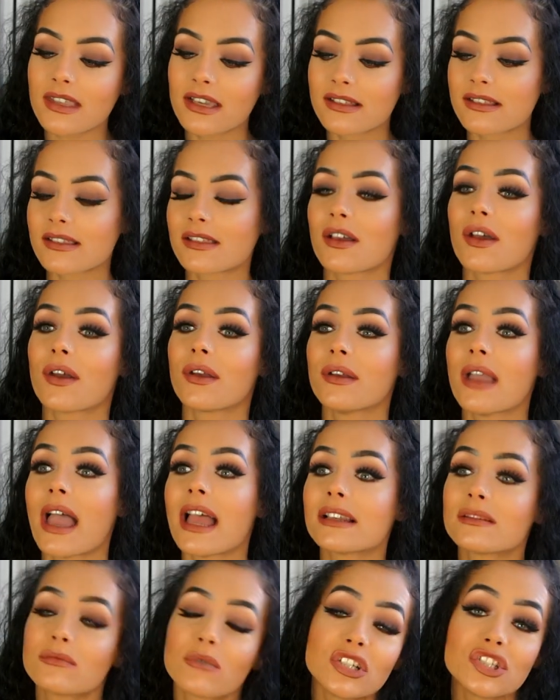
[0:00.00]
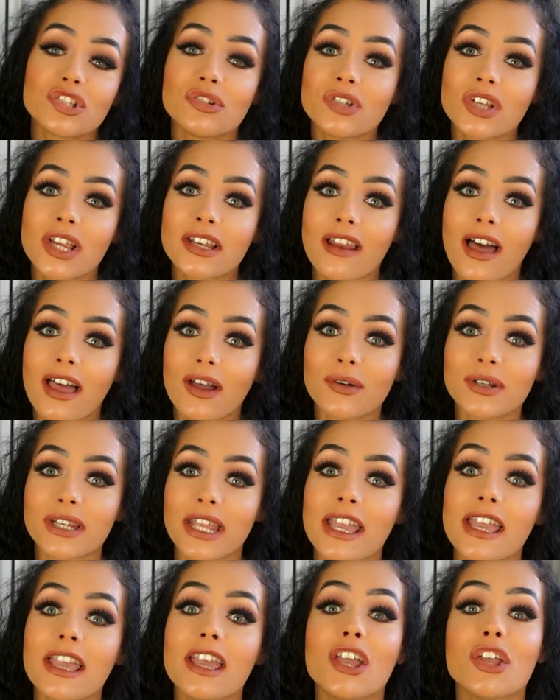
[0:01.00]
So, and once you shed light on
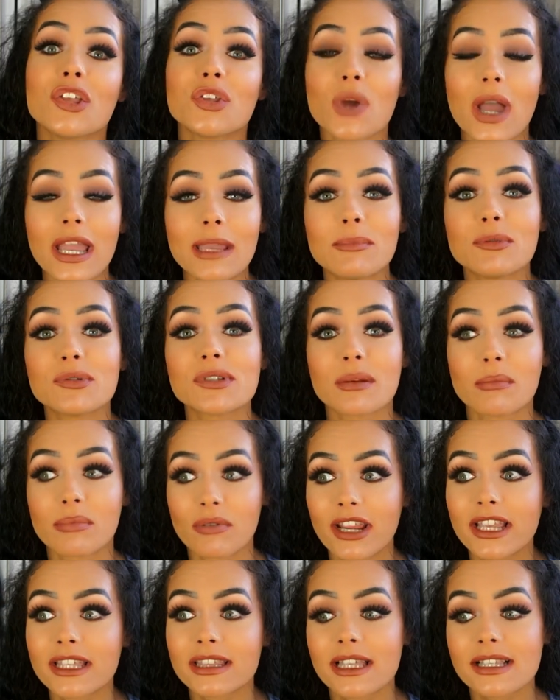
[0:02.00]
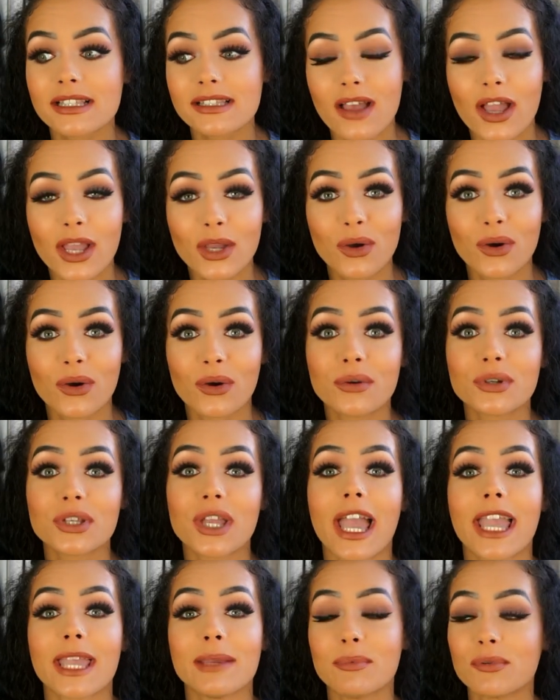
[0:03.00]
it, you're able to break that cycle,
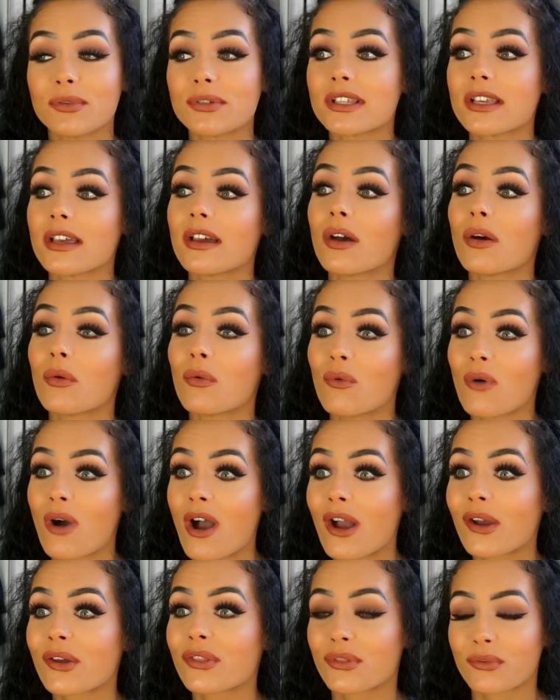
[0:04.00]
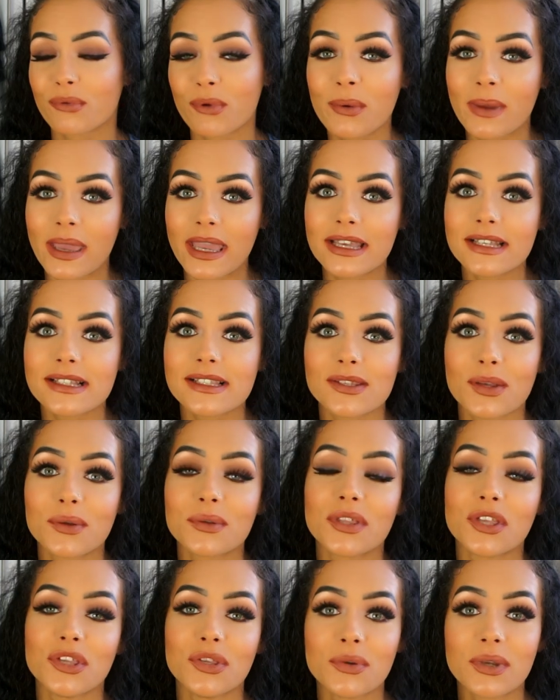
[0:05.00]
you're able to work through it so
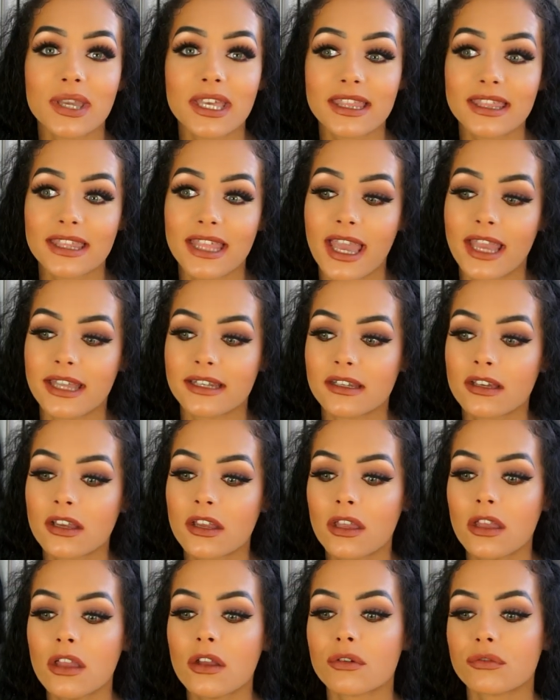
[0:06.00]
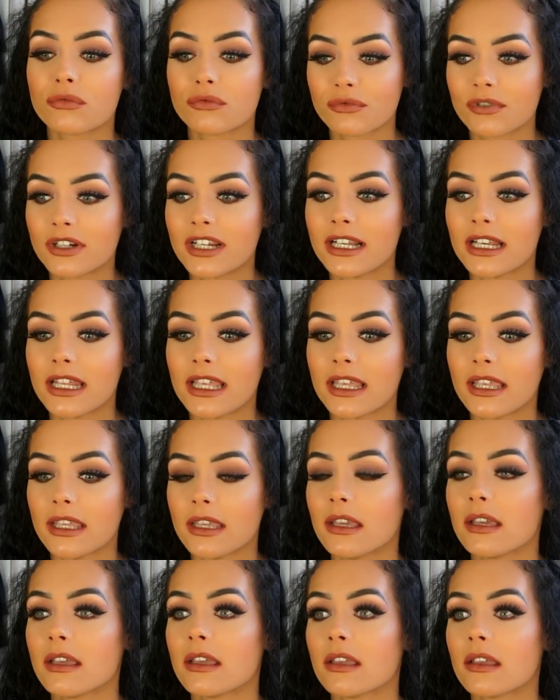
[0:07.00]
that you can then
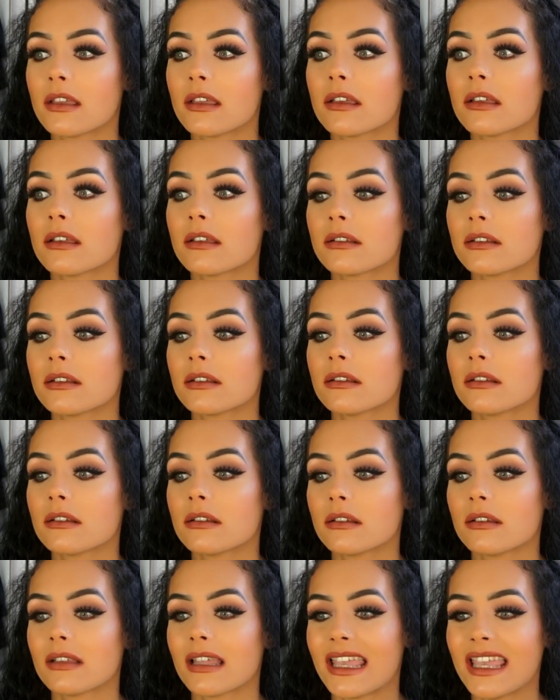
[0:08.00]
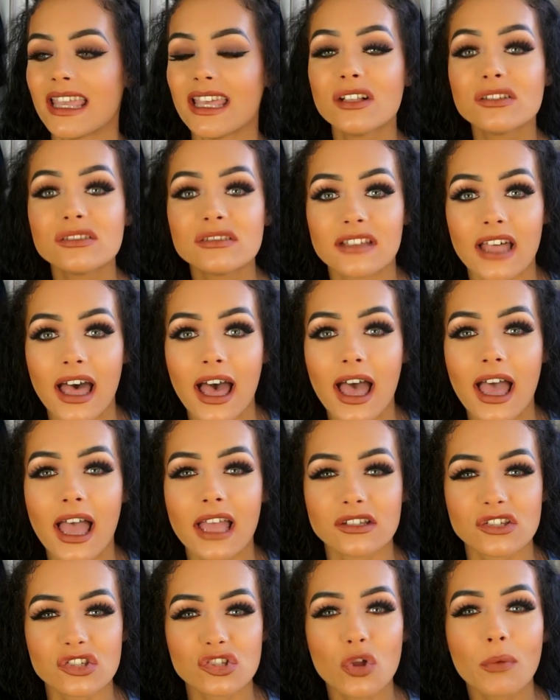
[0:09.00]
really heal that
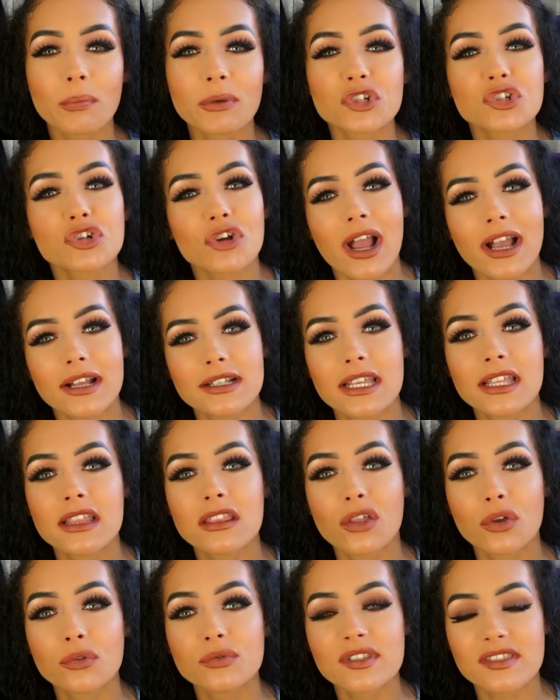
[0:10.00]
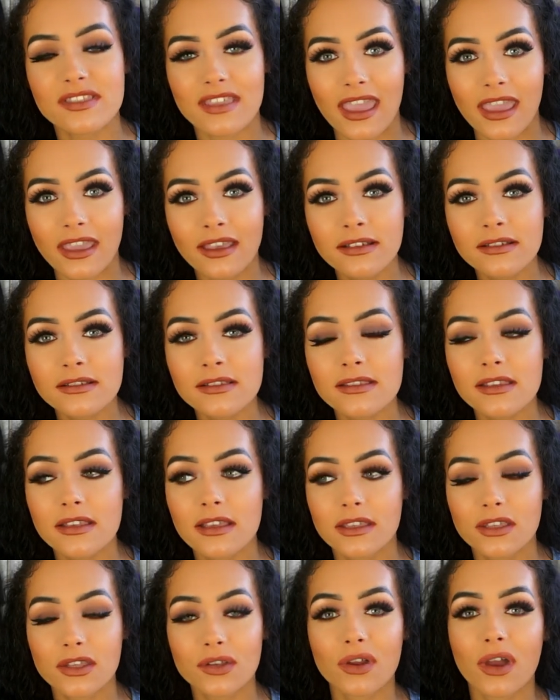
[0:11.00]
and stop attracting those things,
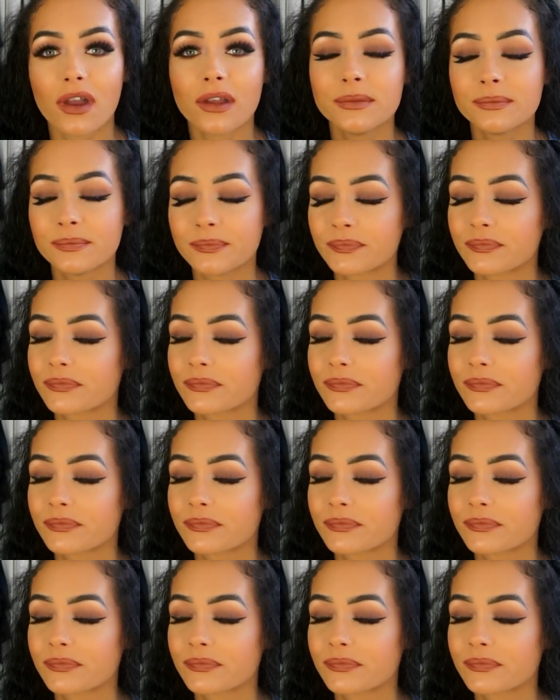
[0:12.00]
you know?